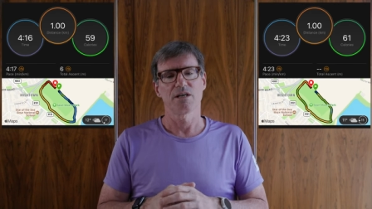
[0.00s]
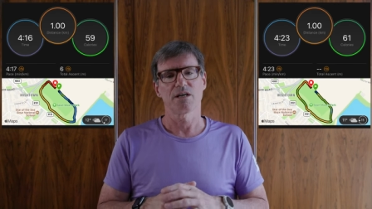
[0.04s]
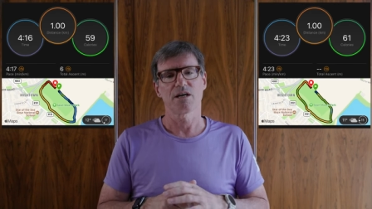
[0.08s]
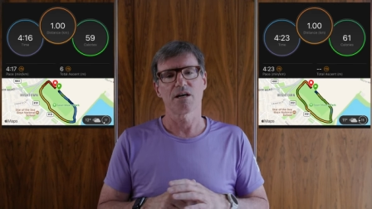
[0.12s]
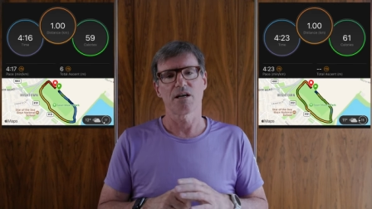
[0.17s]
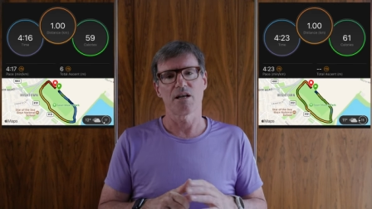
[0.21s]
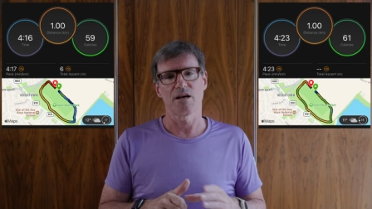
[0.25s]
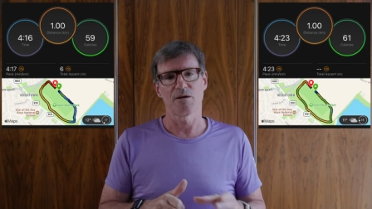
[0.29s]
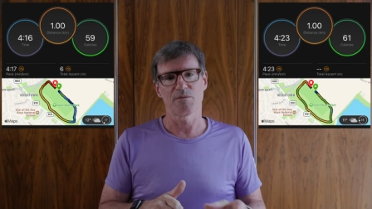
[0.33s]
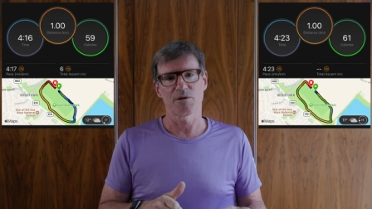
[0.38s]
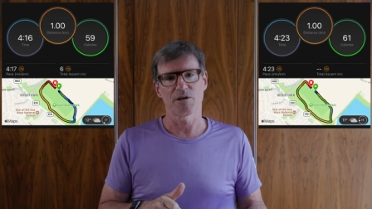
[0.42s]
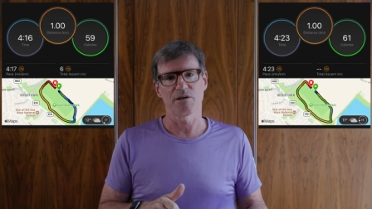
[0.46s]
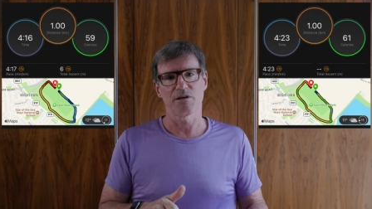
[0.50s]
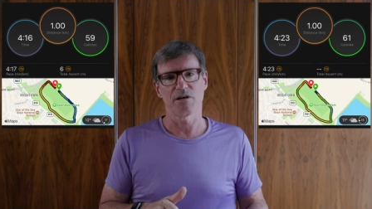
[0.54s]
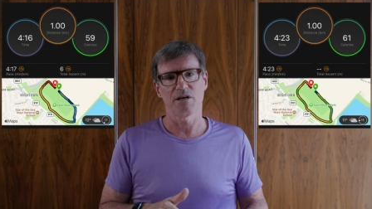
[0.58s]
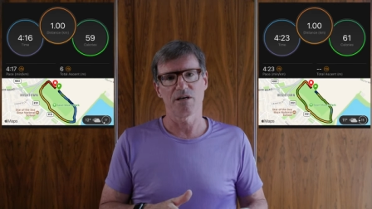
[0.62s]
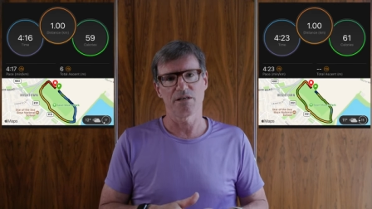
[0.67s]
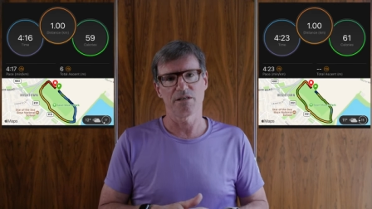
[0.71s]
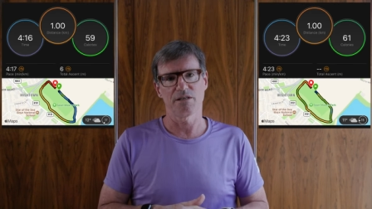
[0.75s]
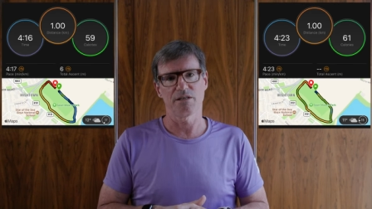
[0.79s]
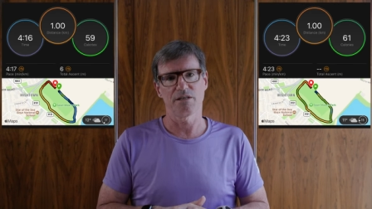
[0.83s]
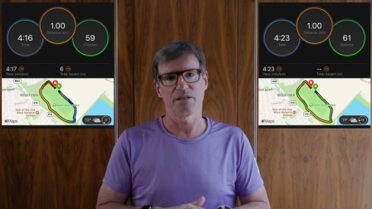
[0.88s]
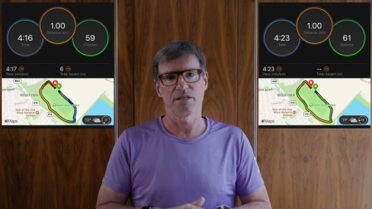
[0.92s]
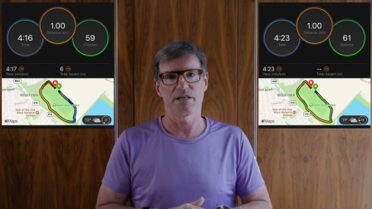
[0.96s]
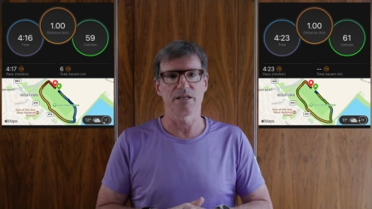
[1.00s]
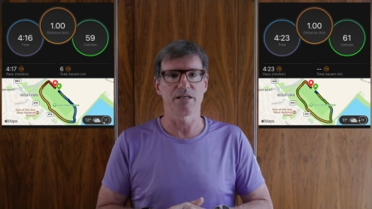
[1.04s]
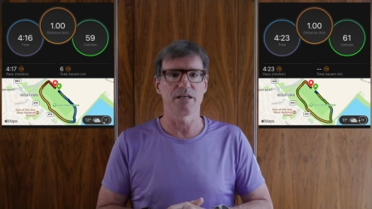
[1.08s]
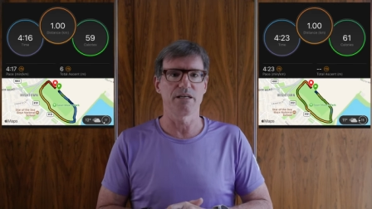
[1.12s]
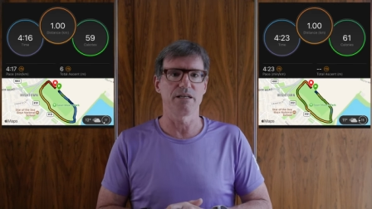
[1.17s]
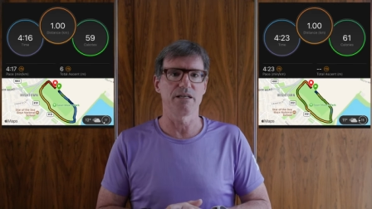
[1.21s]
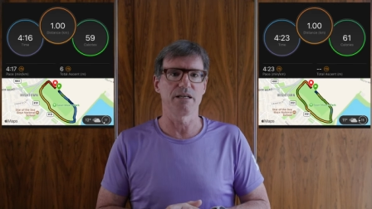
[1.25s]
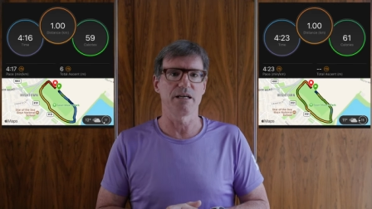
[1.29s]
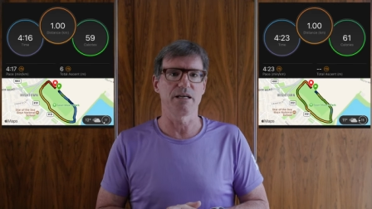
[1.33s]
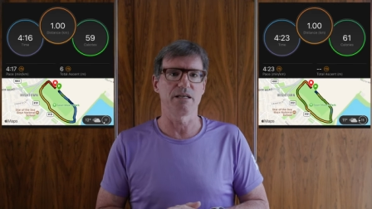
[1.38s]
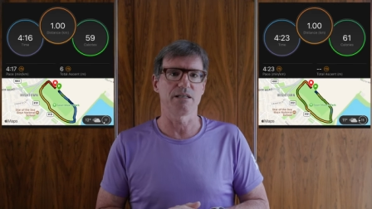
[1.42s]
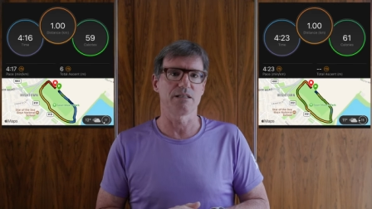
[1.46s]
kilometer on
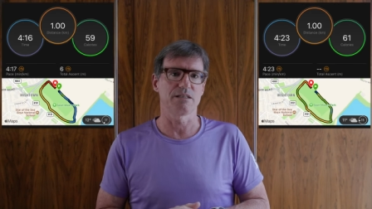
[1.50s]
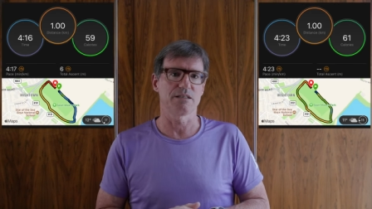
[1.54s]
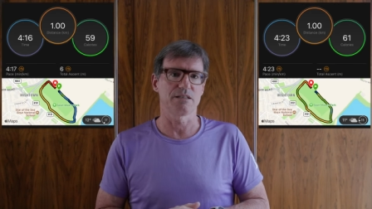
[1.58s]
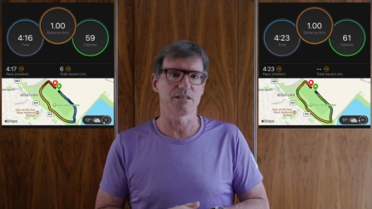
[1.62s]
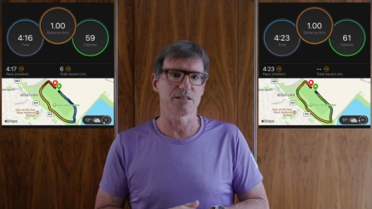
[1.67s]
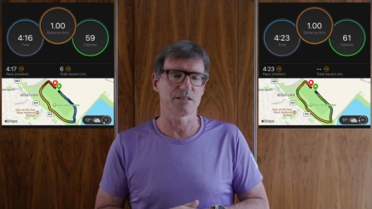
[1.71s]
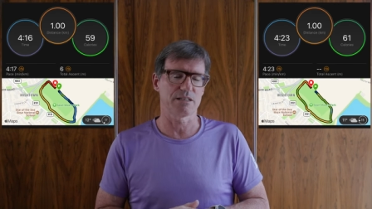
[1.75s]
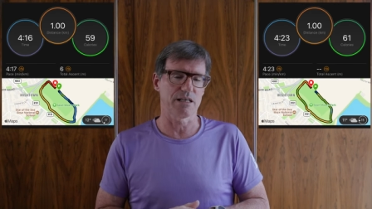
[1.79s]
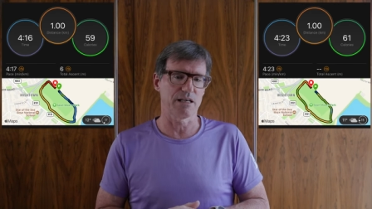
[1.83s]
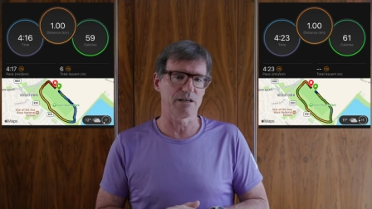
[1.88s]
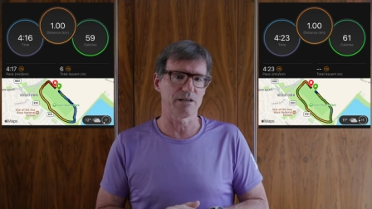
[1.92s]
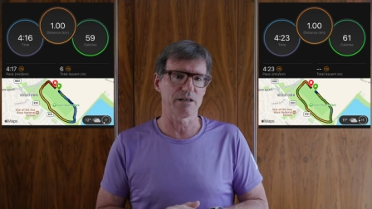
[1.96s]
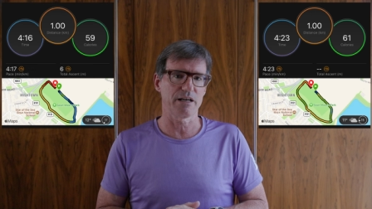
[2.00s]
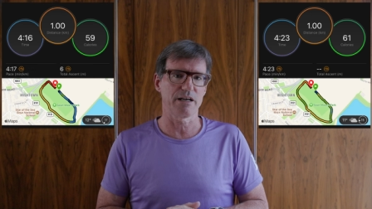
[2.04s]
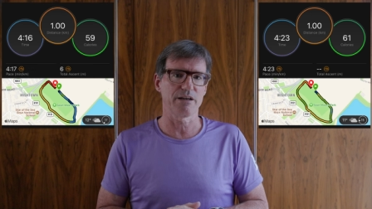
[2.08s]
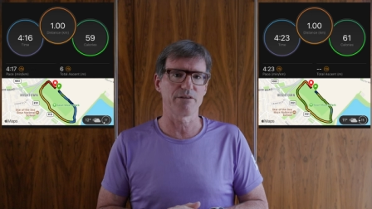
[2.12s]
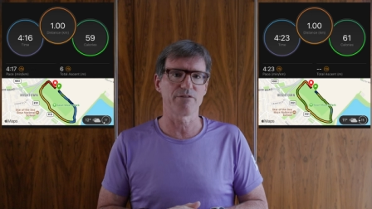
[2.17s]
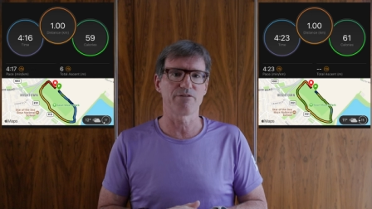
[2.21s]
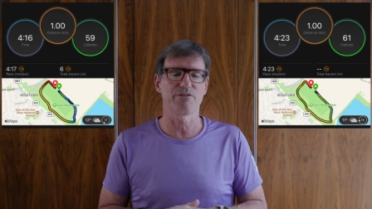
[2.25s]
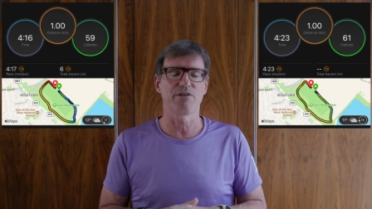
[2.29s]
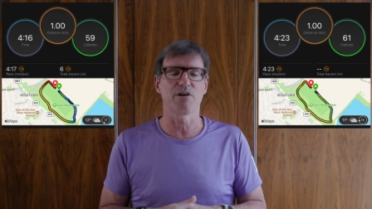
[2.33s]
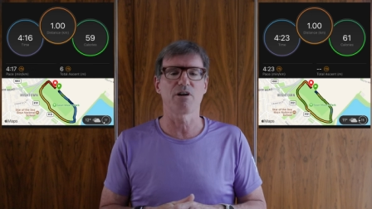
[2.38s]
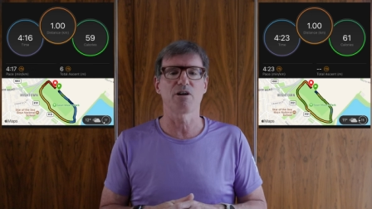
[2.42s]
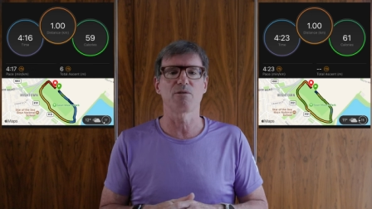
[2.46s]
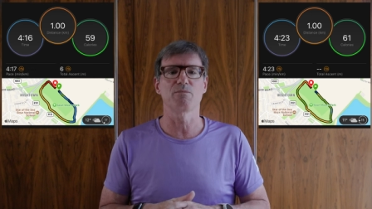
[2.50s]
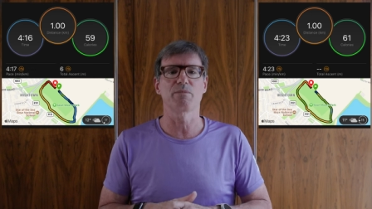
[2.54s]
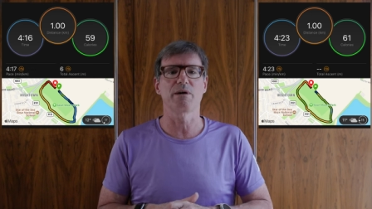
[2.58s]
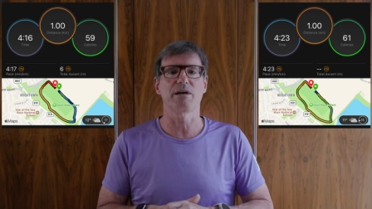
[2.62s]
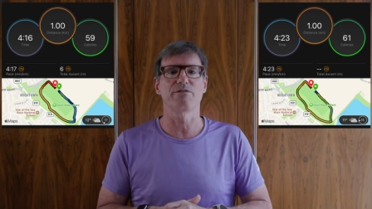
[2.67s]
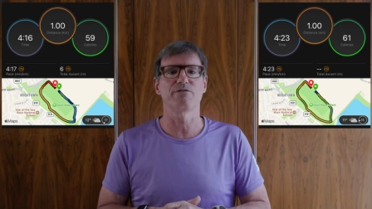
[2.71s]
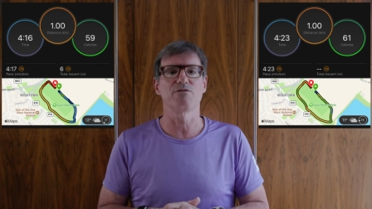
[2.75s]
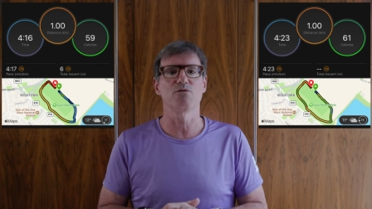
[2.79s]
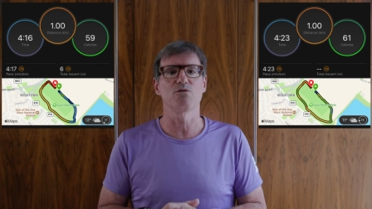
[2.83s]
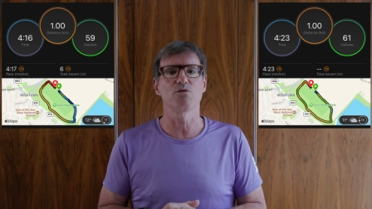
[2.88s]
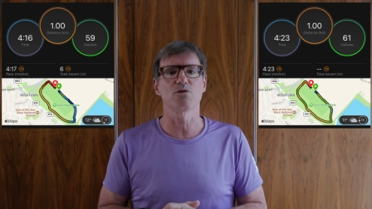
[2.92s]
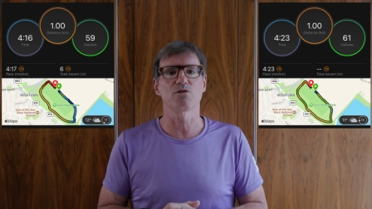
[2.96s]
the Saturday, followed by
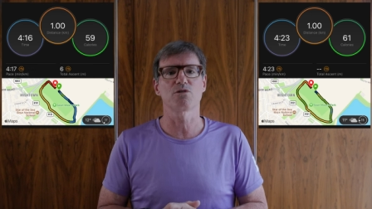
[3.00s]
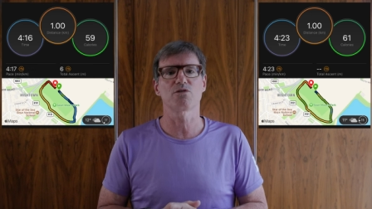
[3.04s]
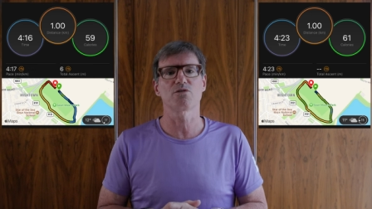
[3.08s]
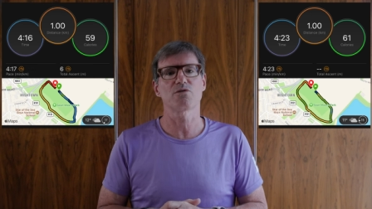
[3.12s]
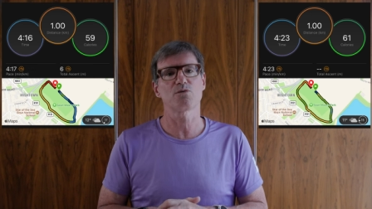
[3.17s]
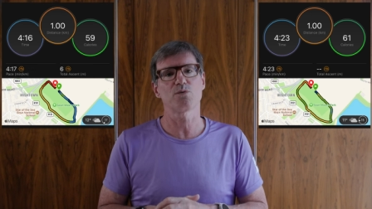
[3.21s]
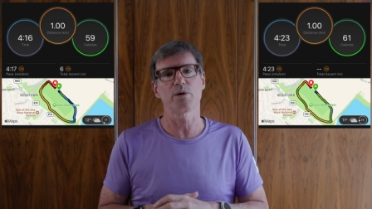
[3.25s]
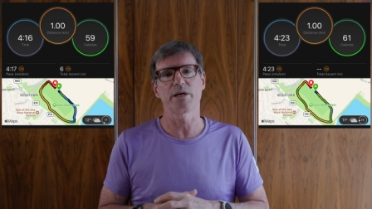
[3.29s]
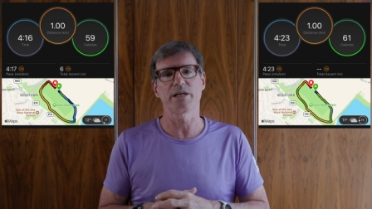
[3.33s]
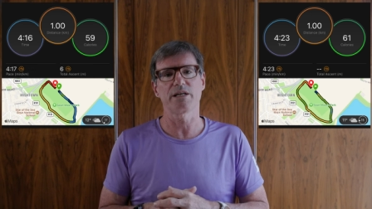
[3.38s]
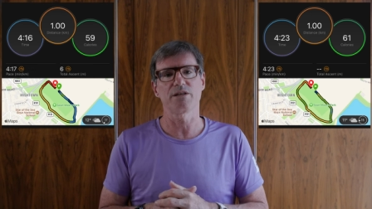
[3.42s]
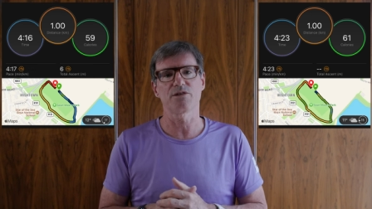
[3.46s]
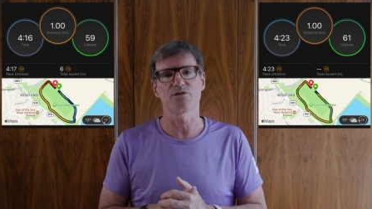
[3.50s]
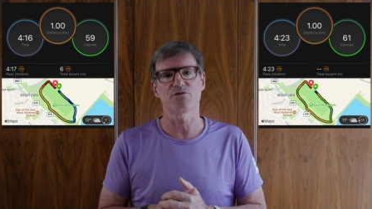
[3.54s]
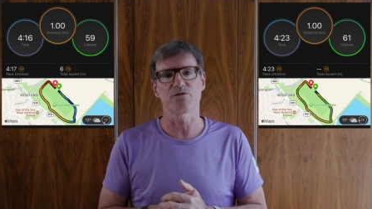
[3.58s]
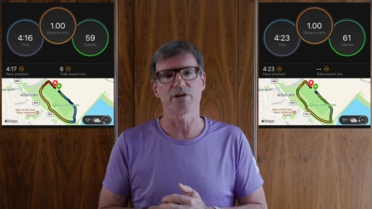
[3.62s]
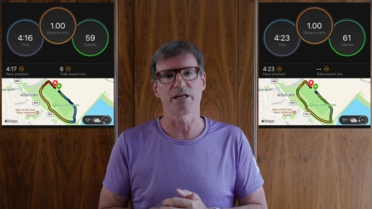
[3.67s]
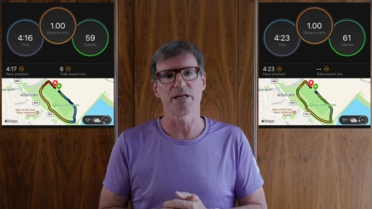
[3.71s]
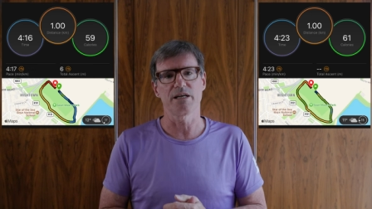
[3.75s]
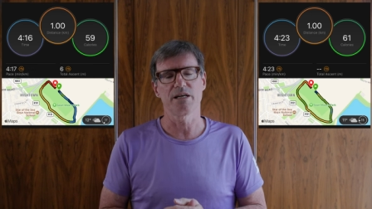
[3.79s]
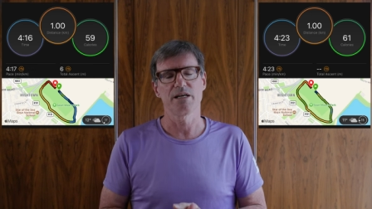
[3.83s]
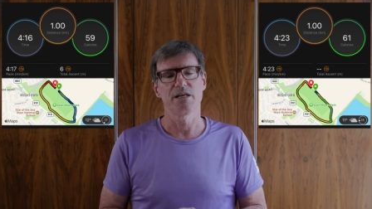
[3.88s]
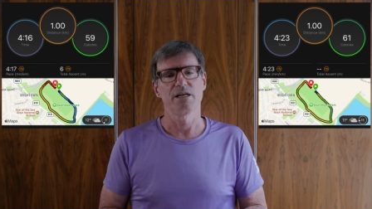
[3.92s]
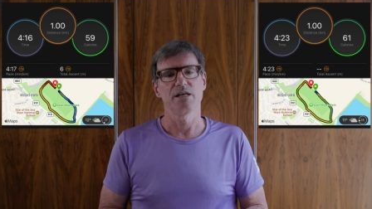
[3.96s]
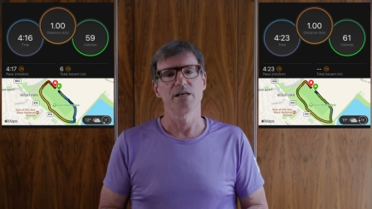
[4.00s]
4:23